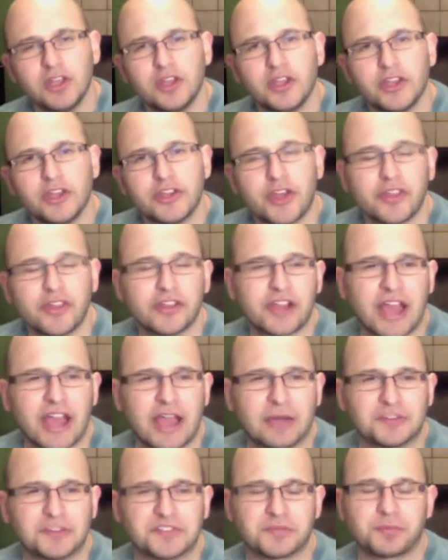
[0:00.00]
Another
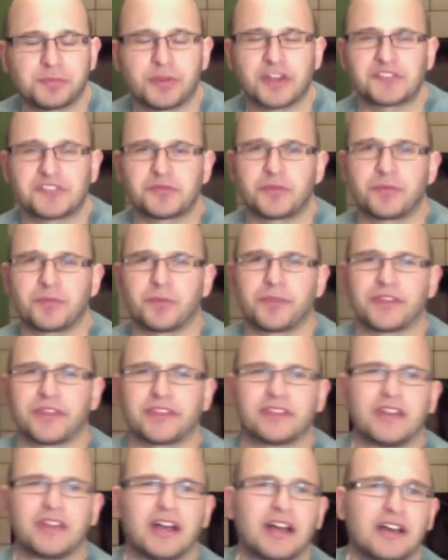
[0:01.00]
guy I was impressed with
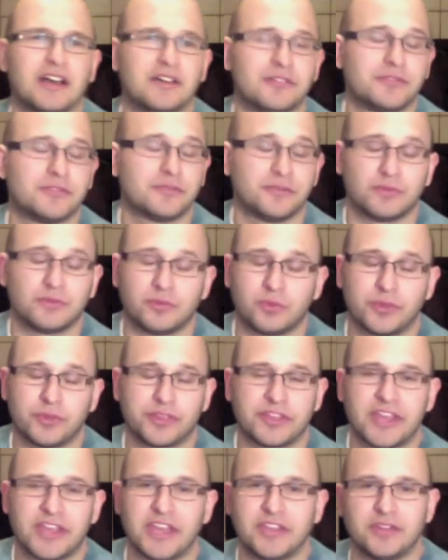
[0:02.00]

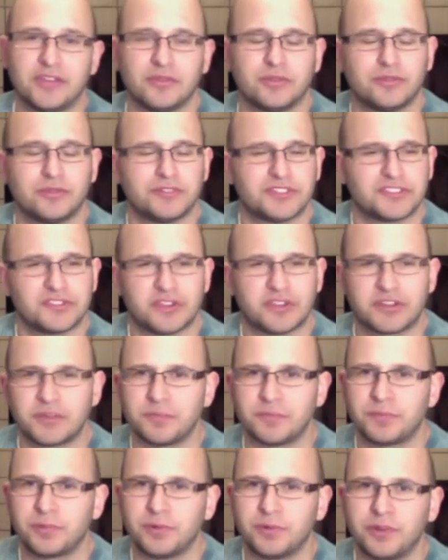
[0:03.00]
KU who just looked
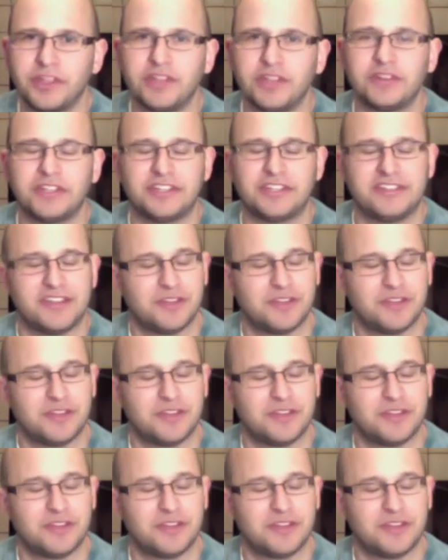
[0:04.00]
completely